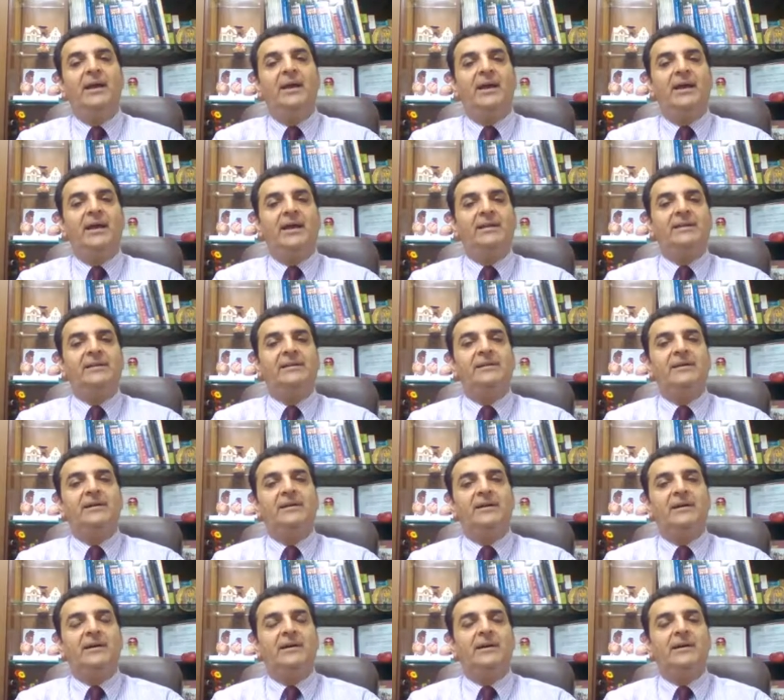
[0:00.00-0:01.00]
And
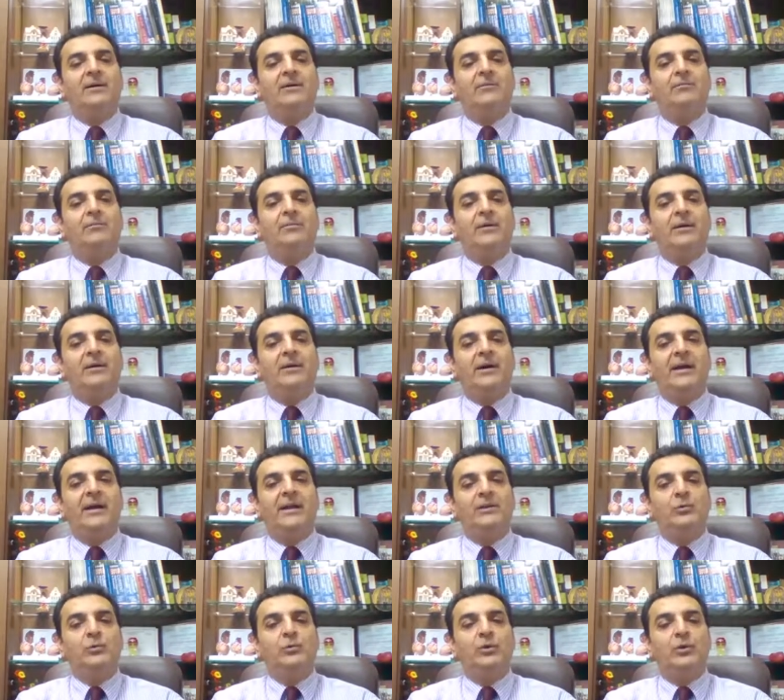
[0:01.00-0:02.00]
I
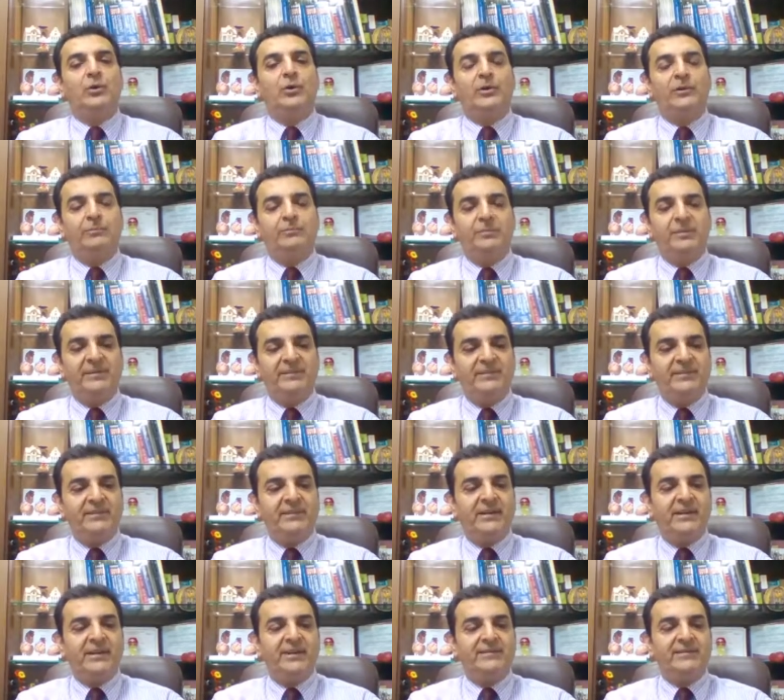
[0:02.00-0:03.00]
do a lot of
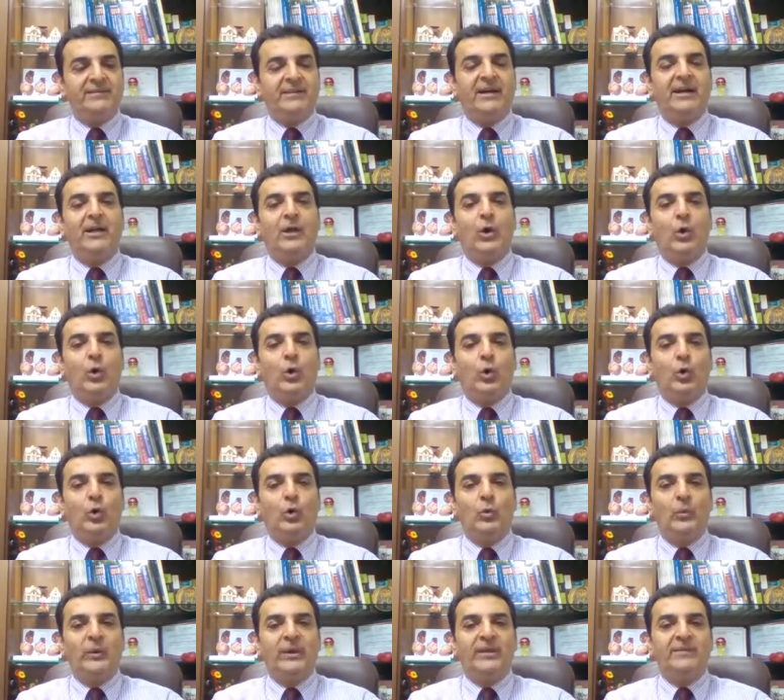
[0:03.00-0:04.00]
PCIs. I
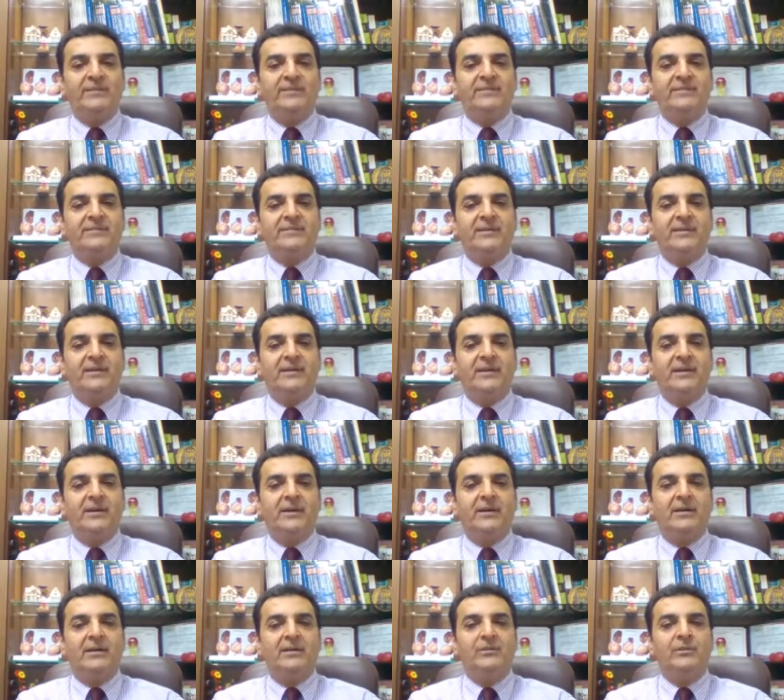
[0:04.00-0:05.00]
always
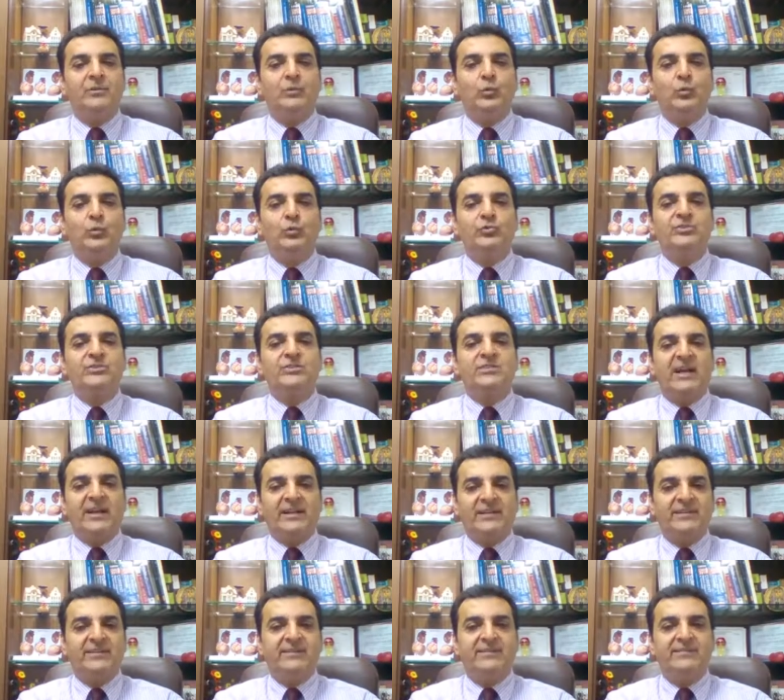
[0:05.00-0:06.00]
use
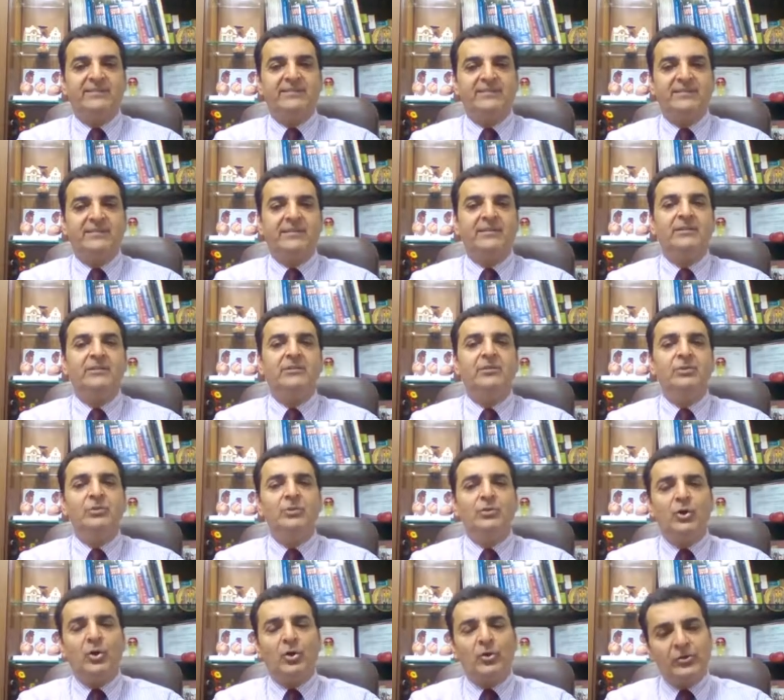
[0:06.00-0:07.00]
statins,
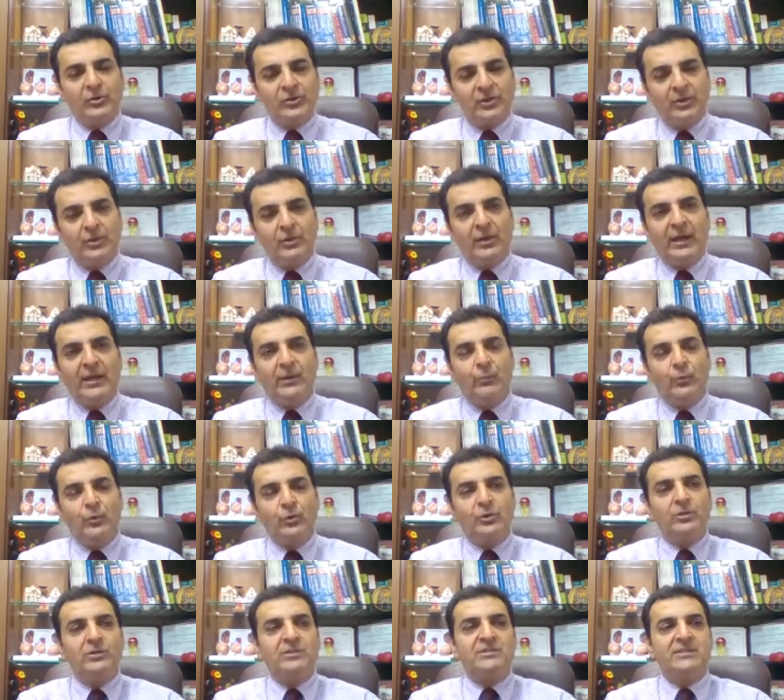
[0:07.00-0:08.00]
I
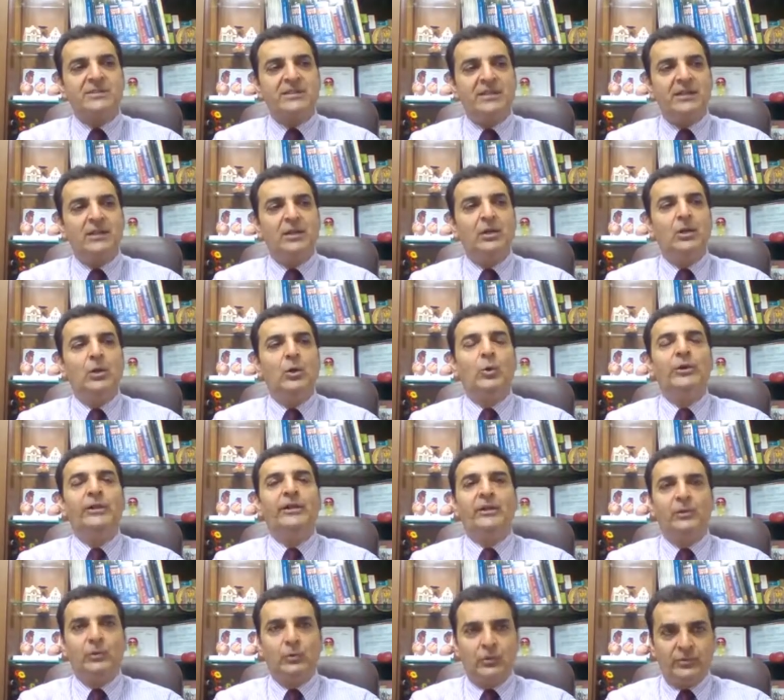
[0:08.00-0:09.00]
would not say a
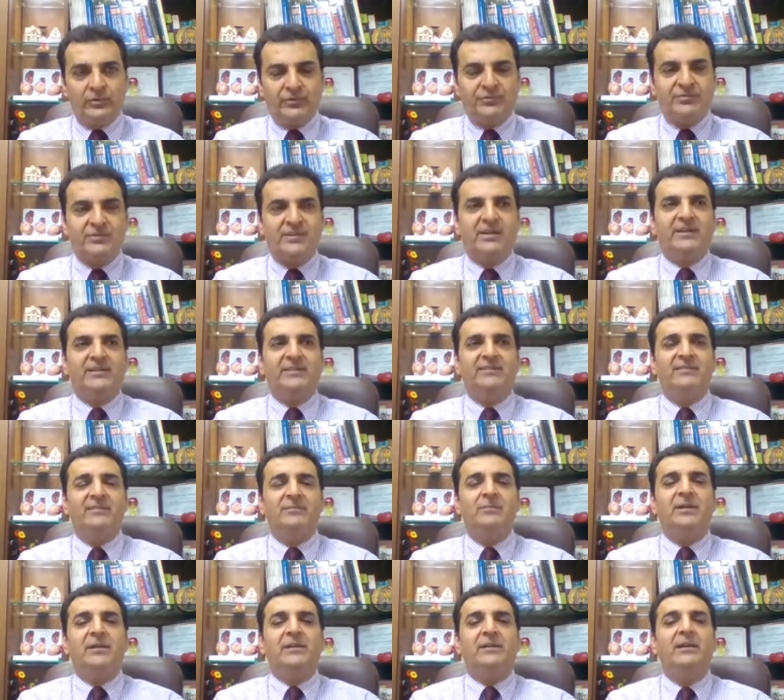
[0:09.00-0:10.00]
loading dose of
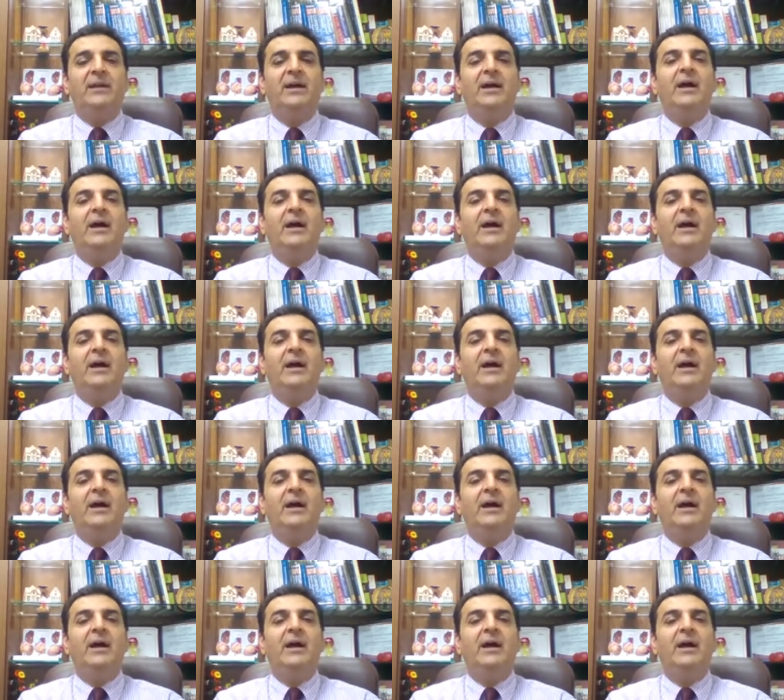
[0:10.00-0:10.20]
statins, but